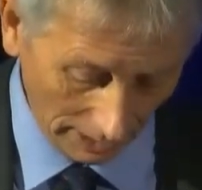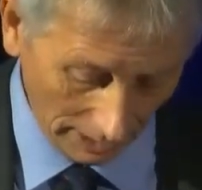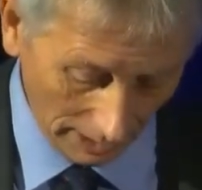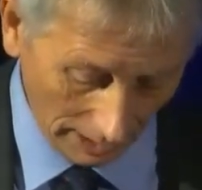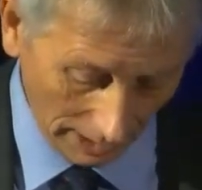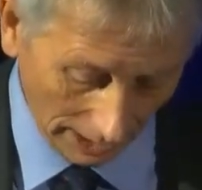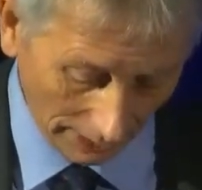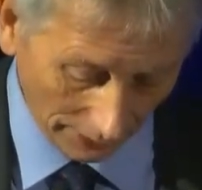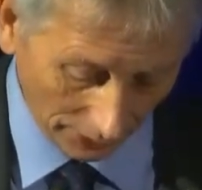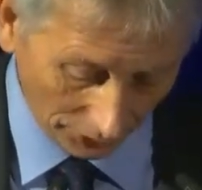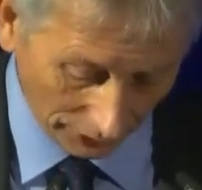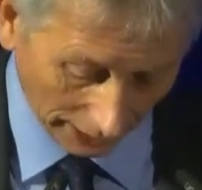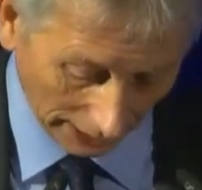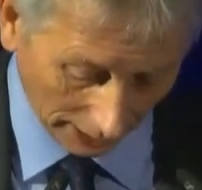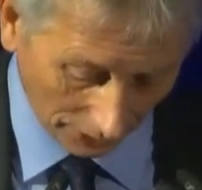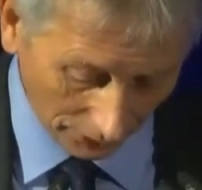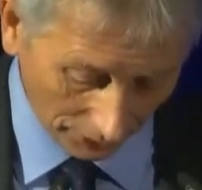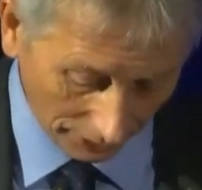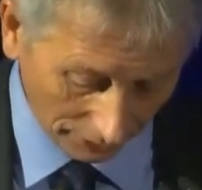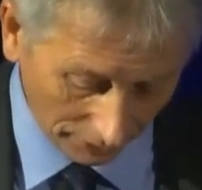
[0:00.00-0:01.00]
And the
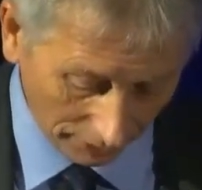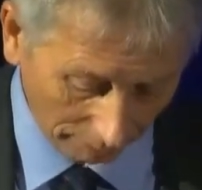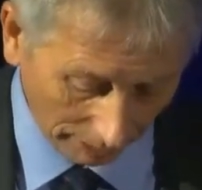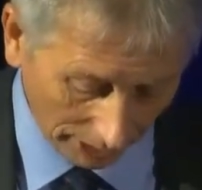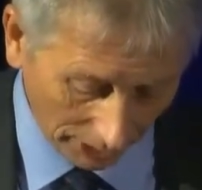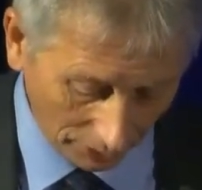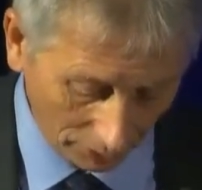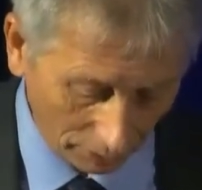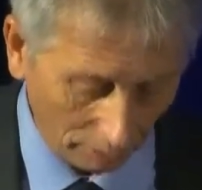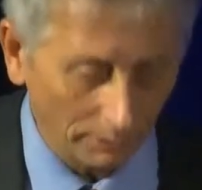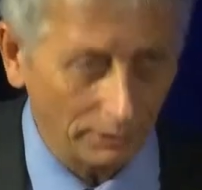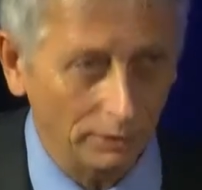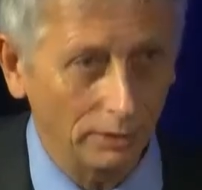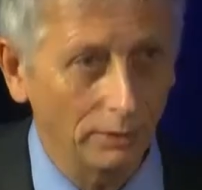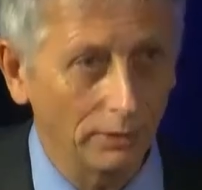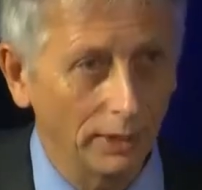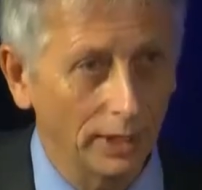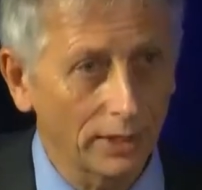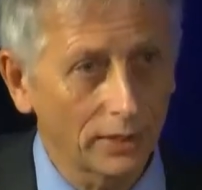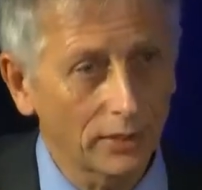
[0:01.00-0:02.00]
challenge is to make sure we do
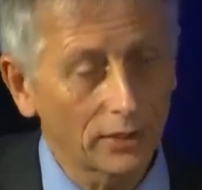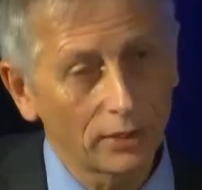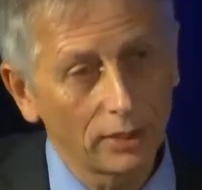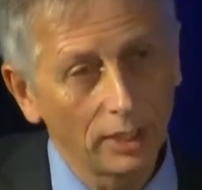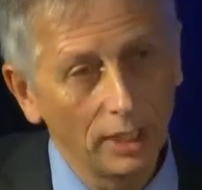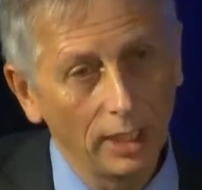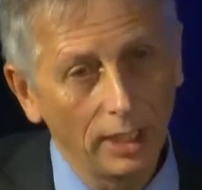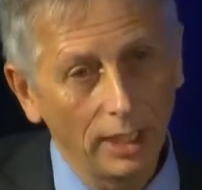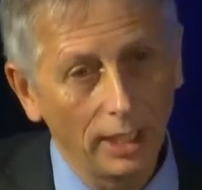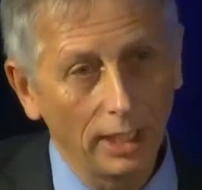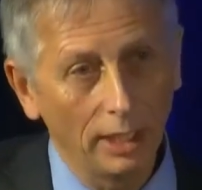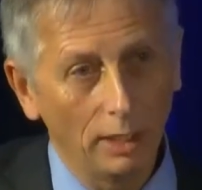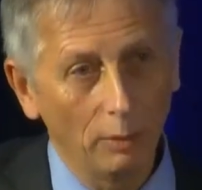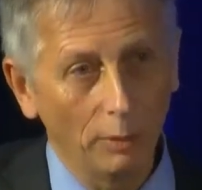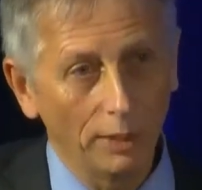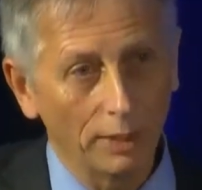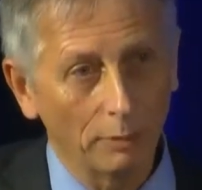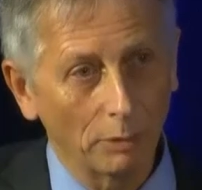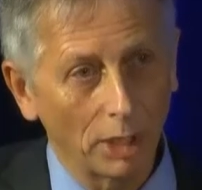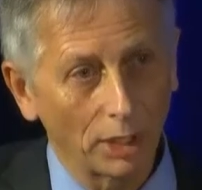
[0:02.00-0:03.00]
this
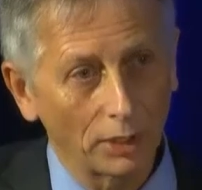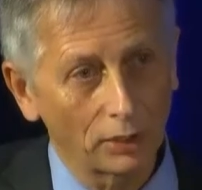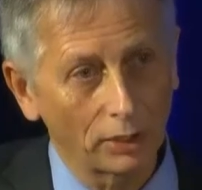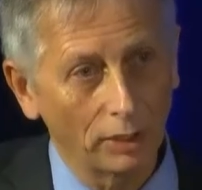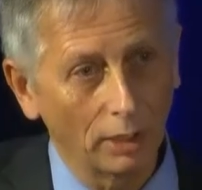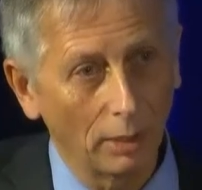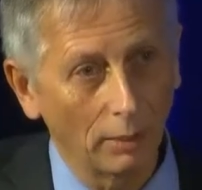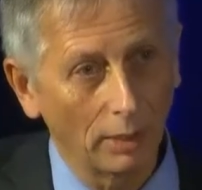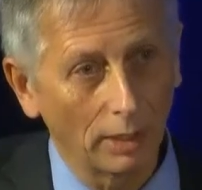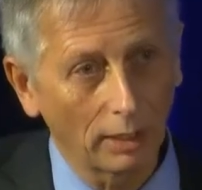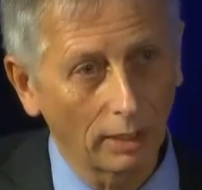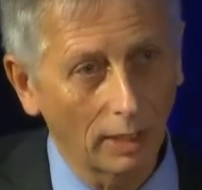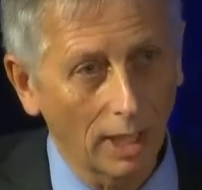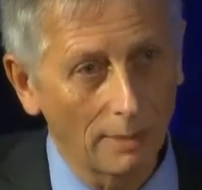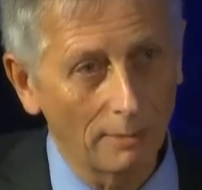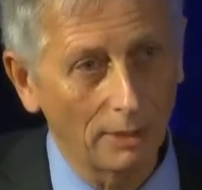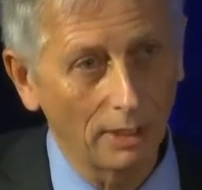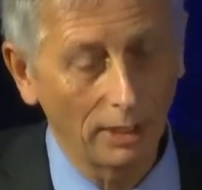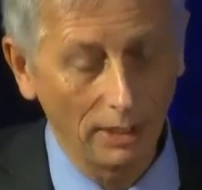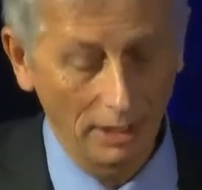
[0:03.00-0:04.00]
with a much lower
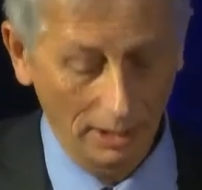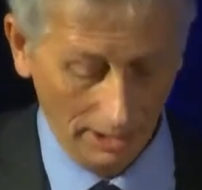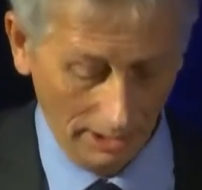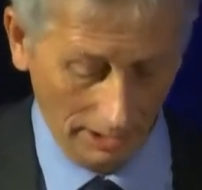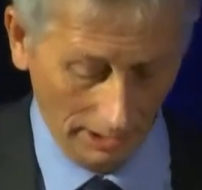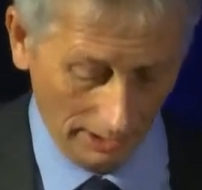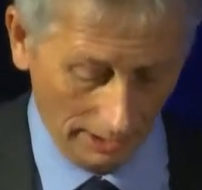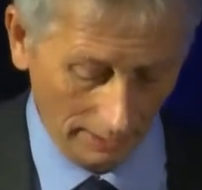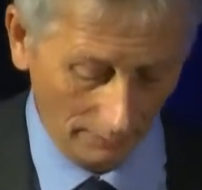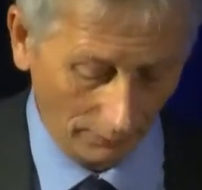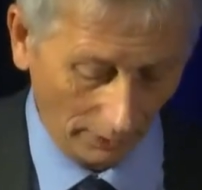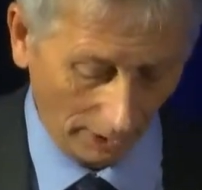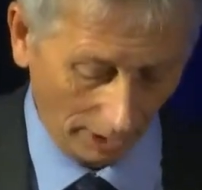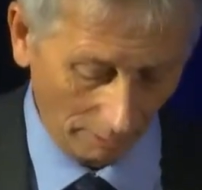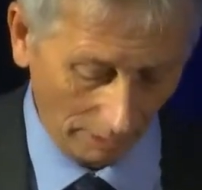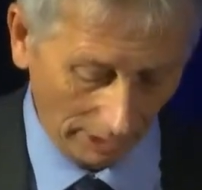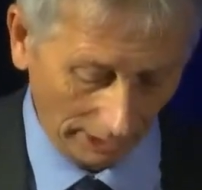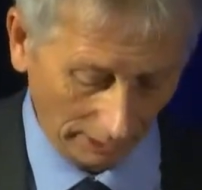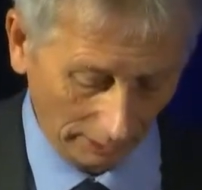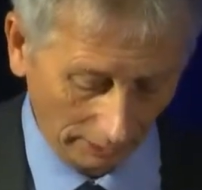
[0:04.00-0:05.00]
climate,
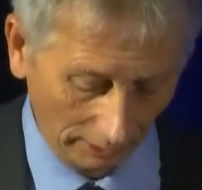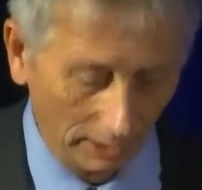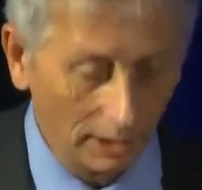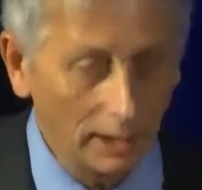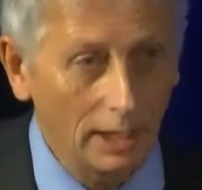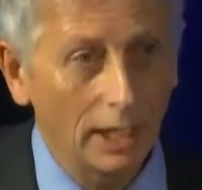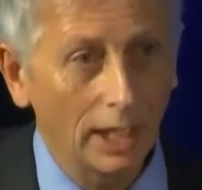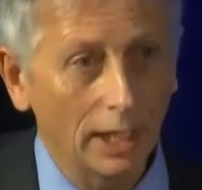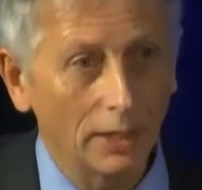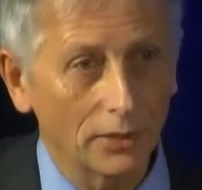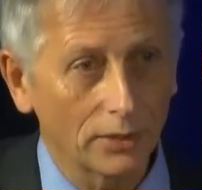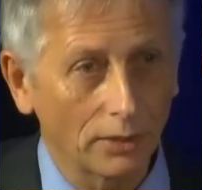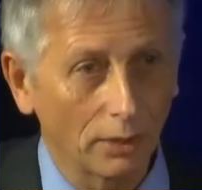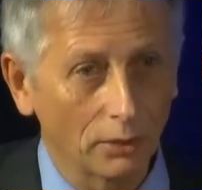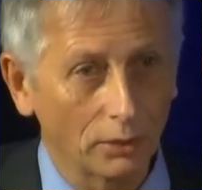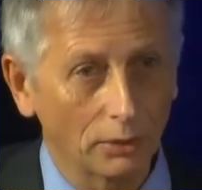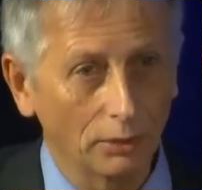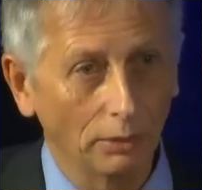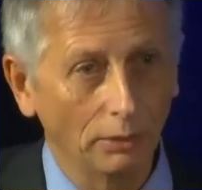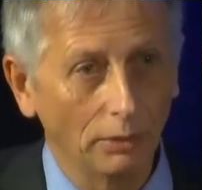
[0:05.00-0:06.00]
environmental, and
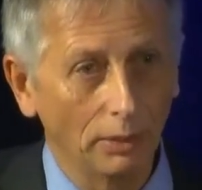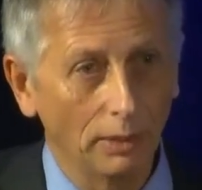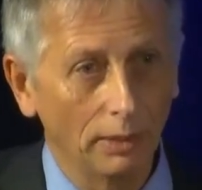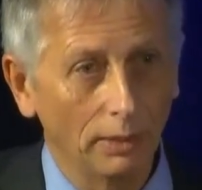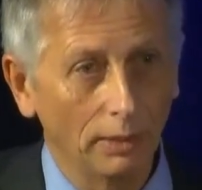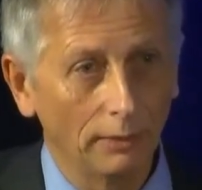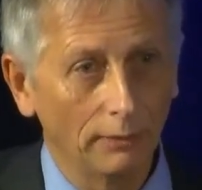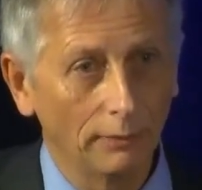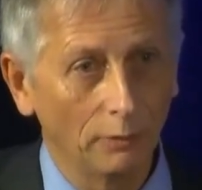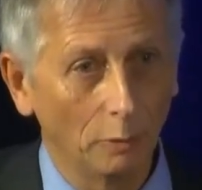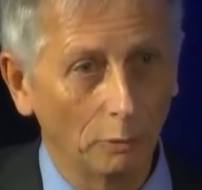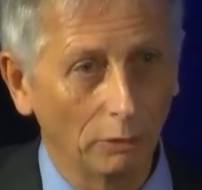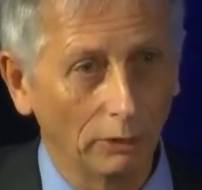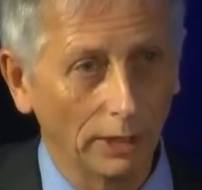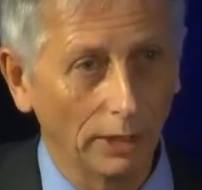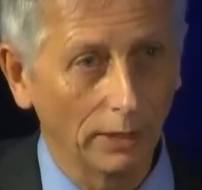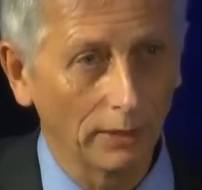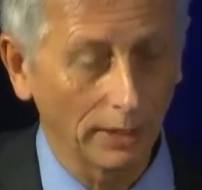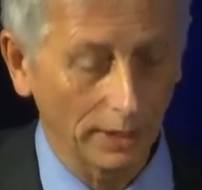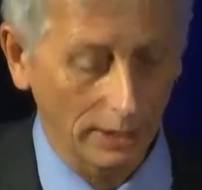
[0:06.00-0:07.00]
social
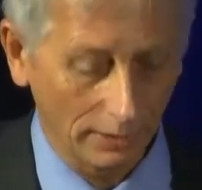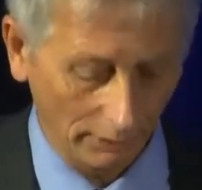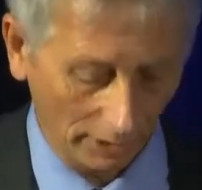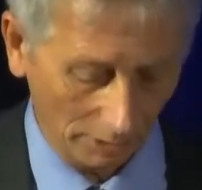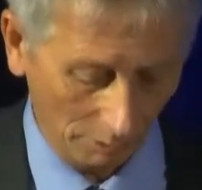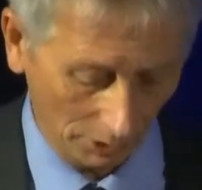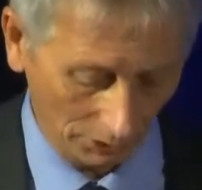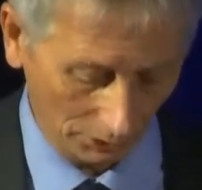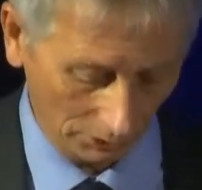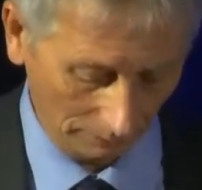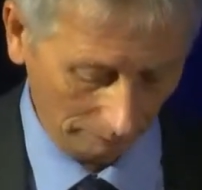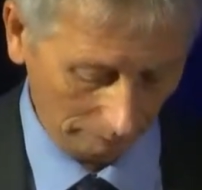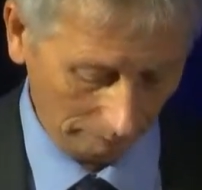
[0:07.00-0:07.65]
footprint. Thank you very much.